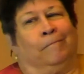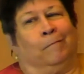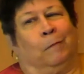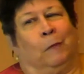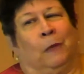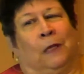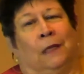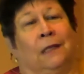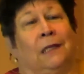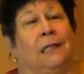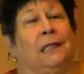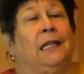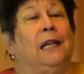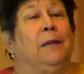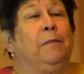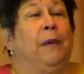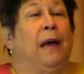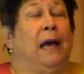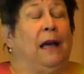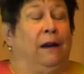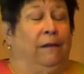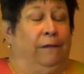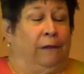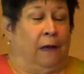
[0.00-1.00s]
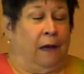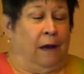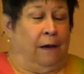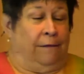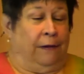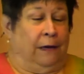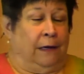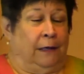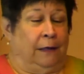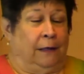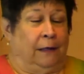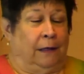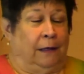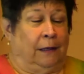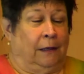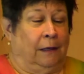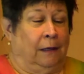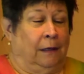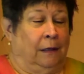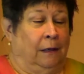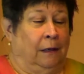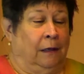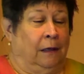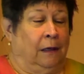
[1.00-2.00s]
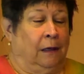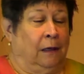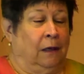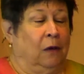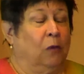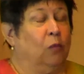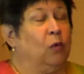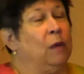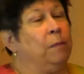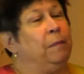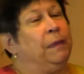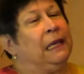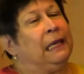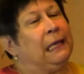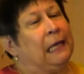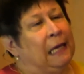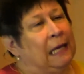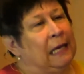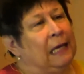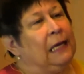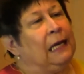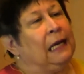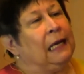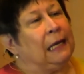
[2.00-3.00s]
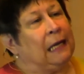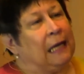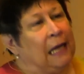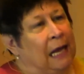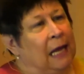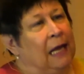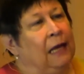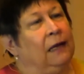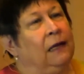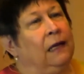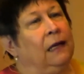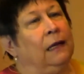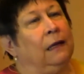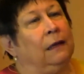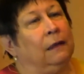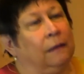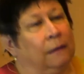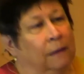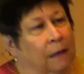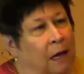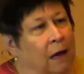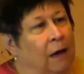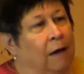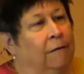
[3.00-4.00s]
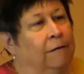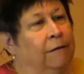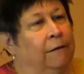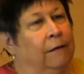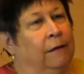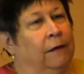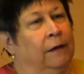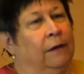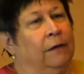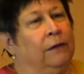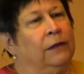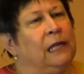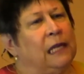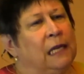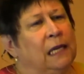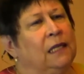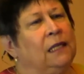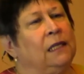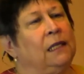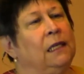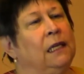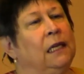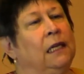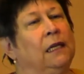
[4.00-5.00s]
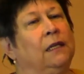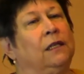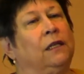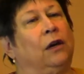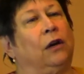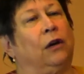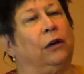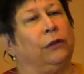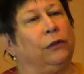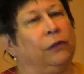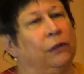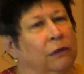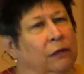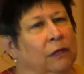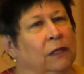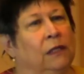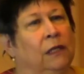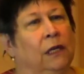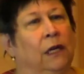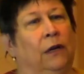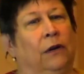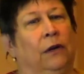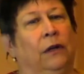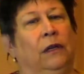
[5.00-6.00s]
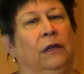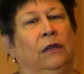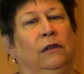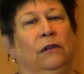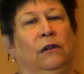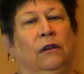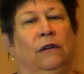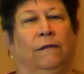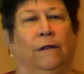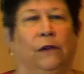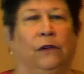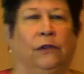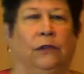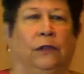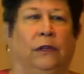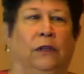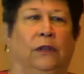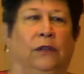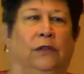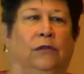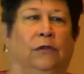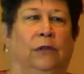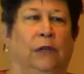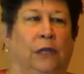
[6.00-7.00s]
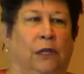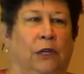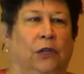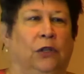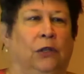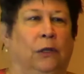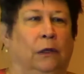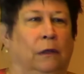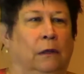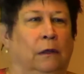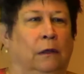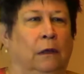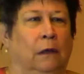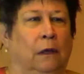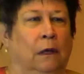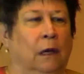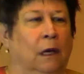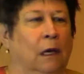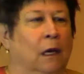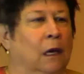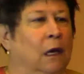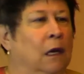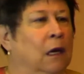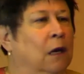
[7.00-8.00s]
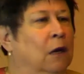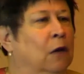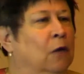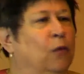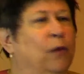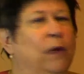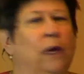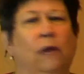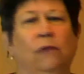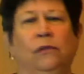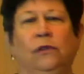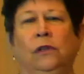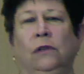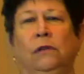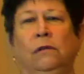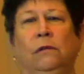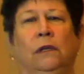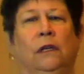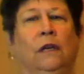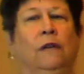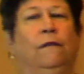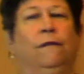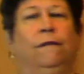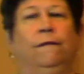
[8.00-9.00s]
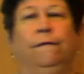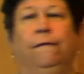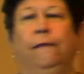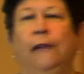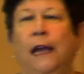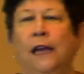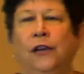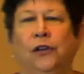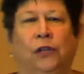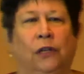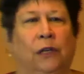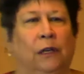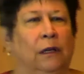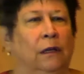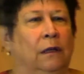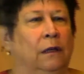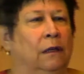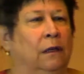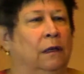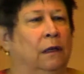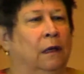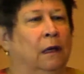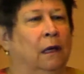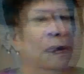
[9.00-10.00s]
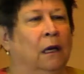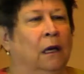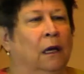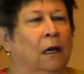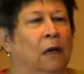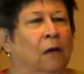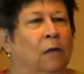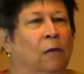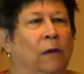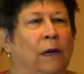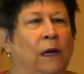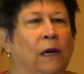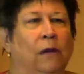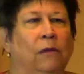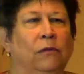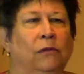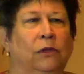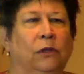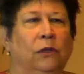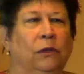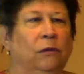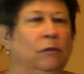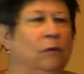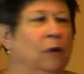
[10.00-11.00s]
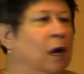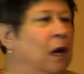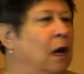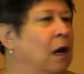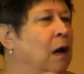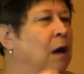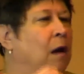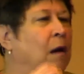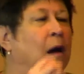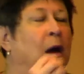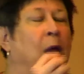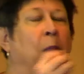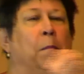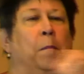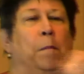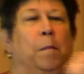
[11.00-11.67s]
slip out of covenant, we begin again in love. This is our Unitarian Universalist tradition. We don't do confession. We don't do a